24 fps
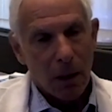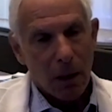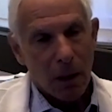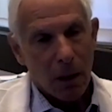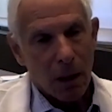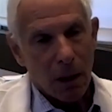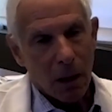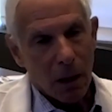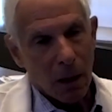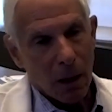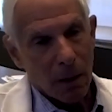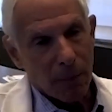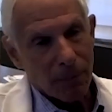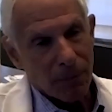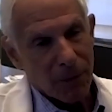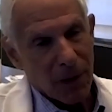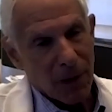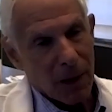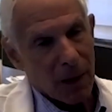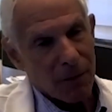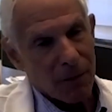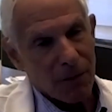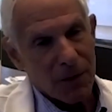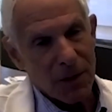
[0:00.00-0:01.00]
Um,
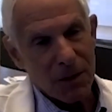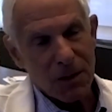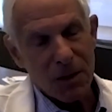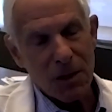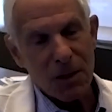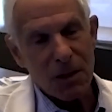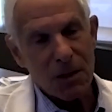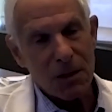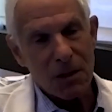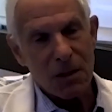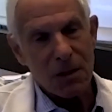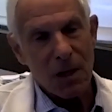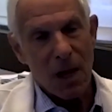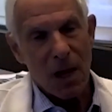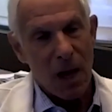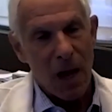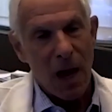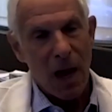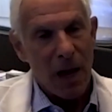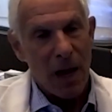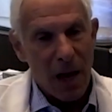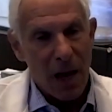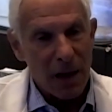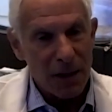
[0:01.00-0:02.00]
and this is, and,
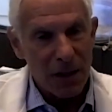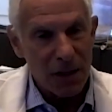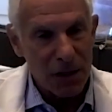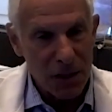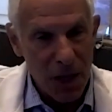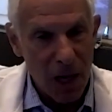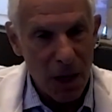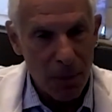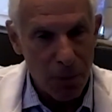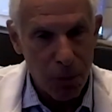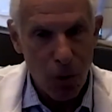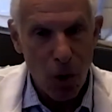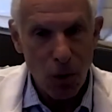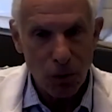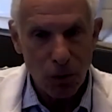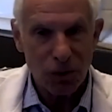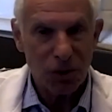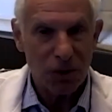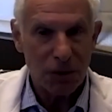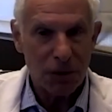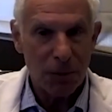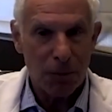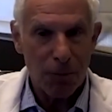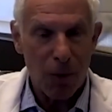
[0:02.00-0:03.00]
and does not
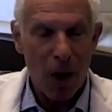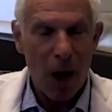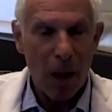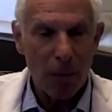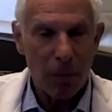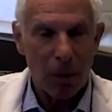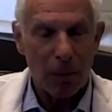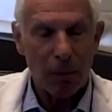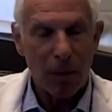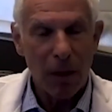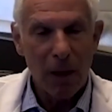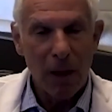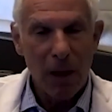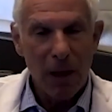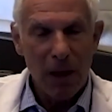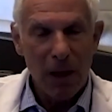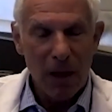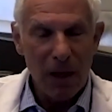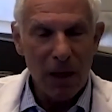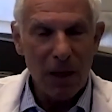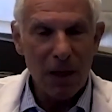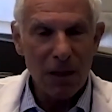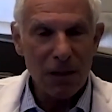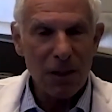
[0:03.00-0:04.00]
approach the problem.
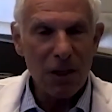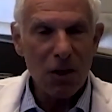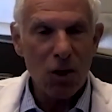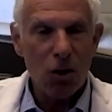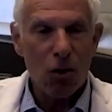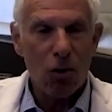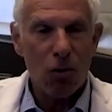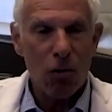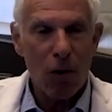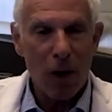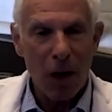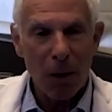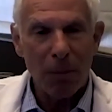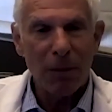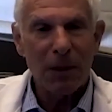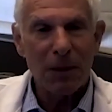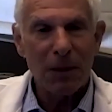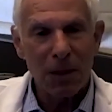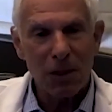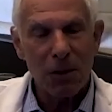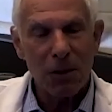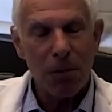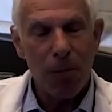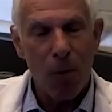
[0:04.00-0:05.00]
It is incredibly
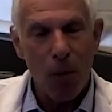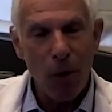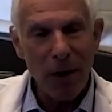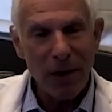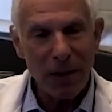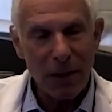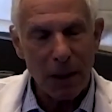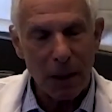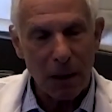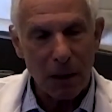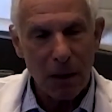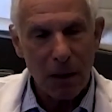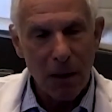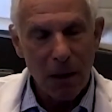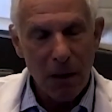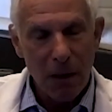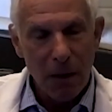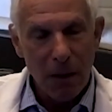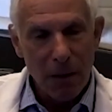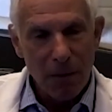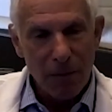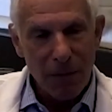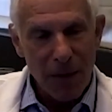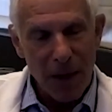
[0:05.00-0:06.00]
disappointing
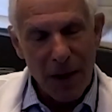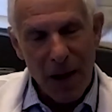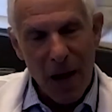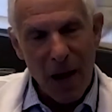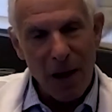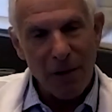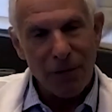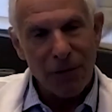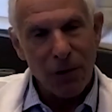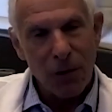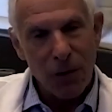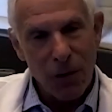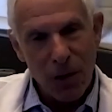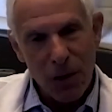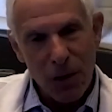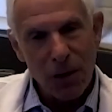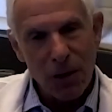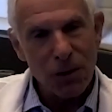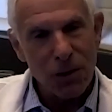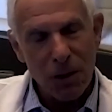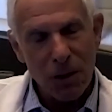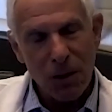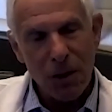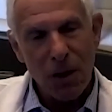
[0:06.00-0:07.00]
that after
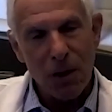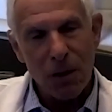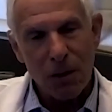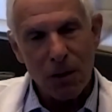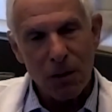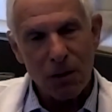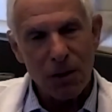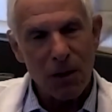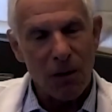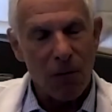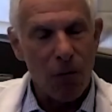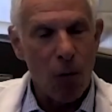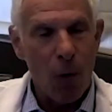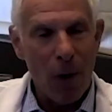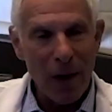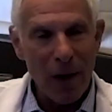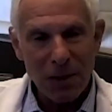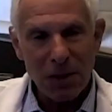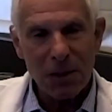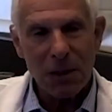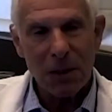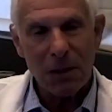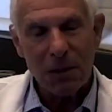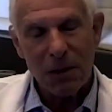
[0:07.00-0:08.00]
years and years of
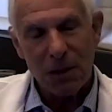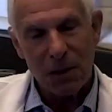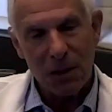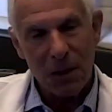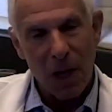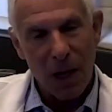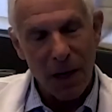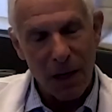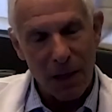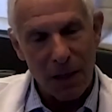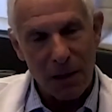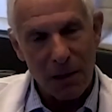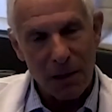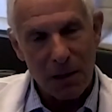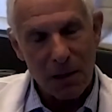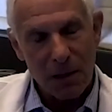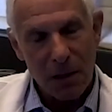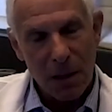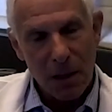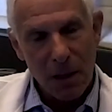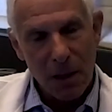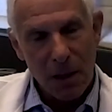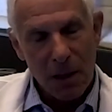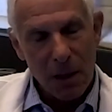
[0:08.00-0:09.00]
wasted
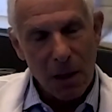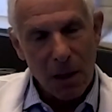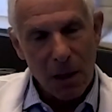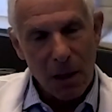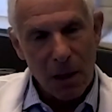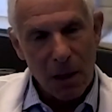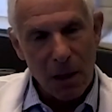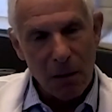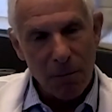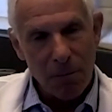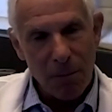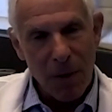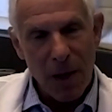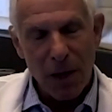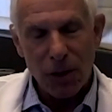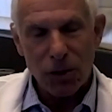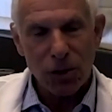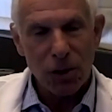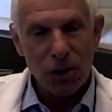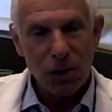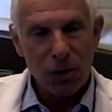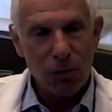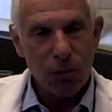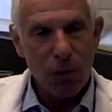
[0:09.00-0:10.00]
studies in
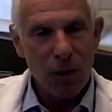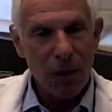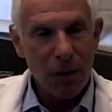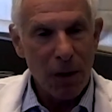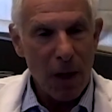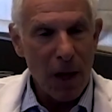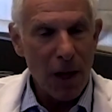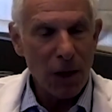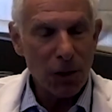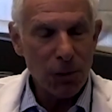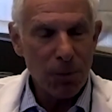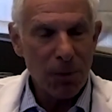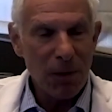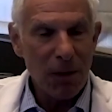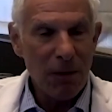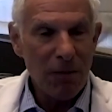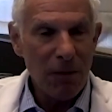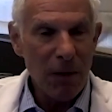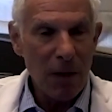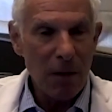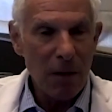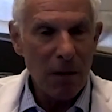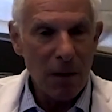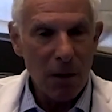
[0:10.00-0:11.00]
patients with
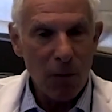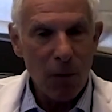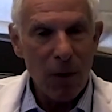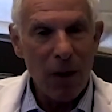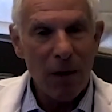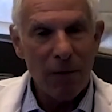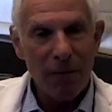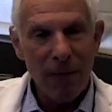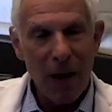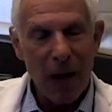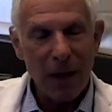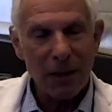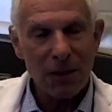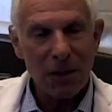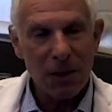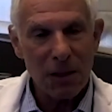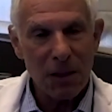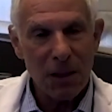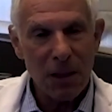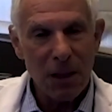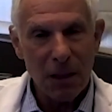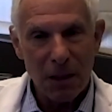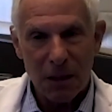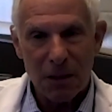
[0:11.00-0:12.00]
HPV, that we have not
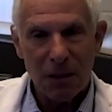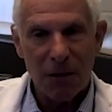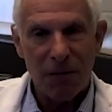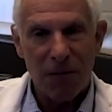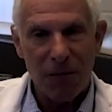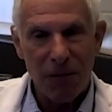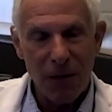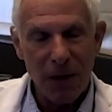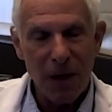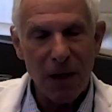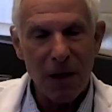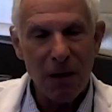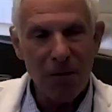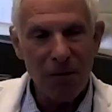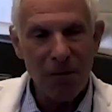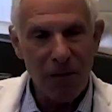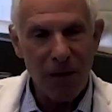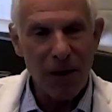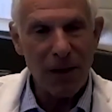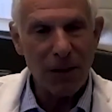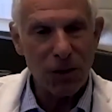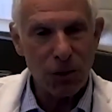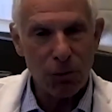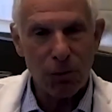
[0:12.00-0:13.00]
seen a definitive
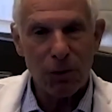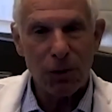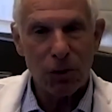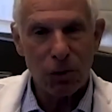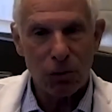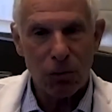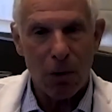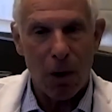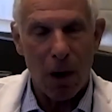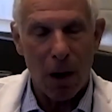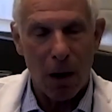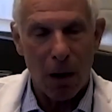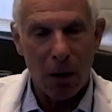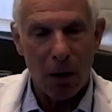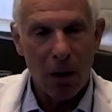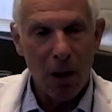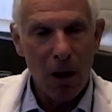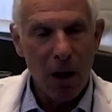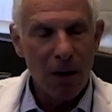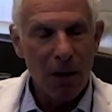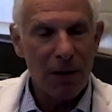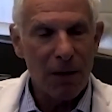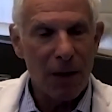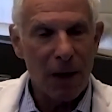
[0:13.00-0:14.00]
phase three trial
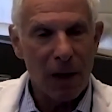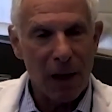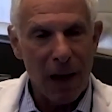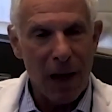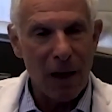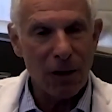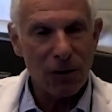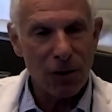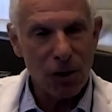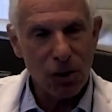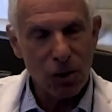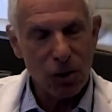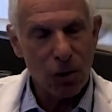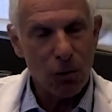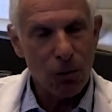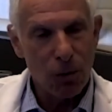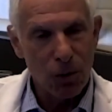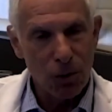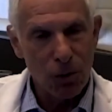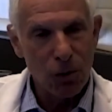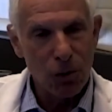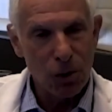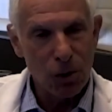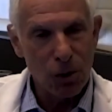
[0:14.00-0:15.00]
that allows us to
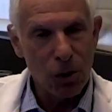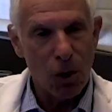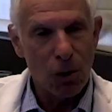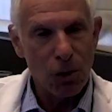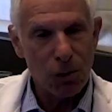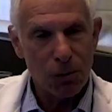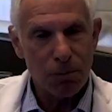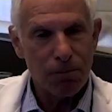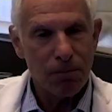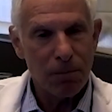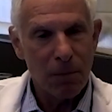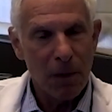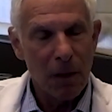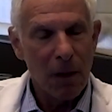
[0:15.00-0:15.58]
reduce dose